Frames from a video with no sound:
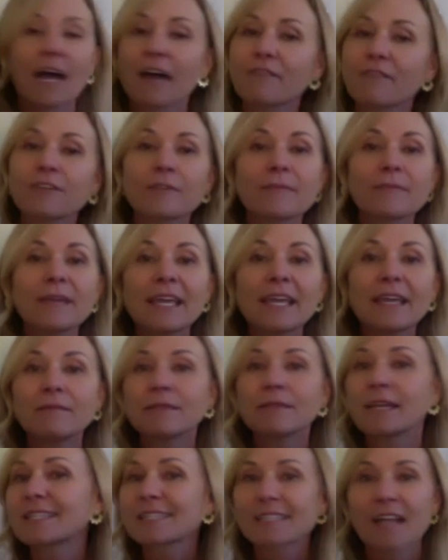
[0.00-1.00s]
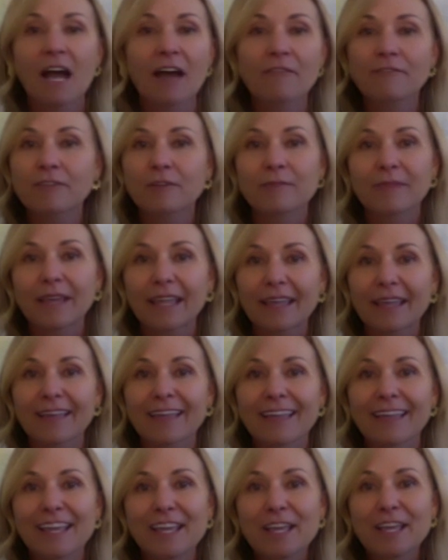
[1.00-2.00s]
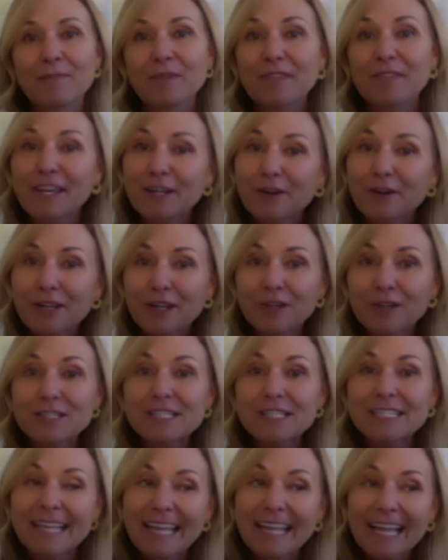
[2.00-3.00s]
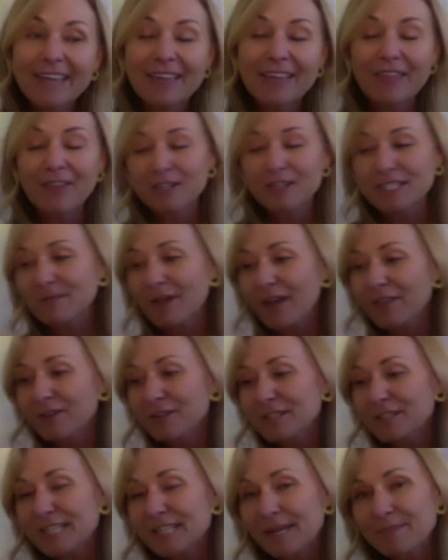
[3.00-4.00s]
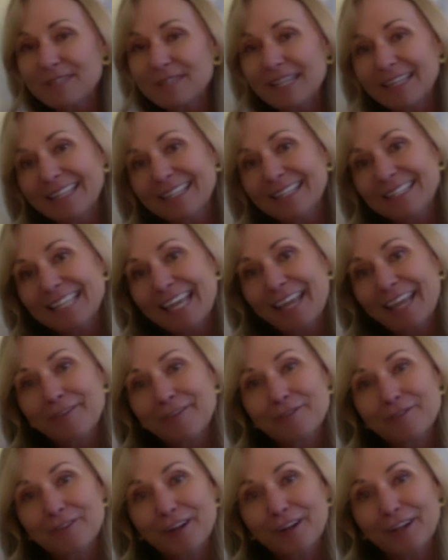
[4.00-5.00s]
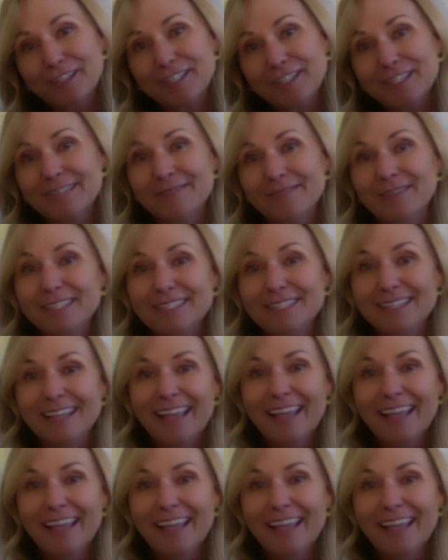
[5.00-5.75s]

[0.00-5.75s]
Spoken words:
for me. It's not for me. But they don't understand that there's some other steps they need to take first. Mm-hmm.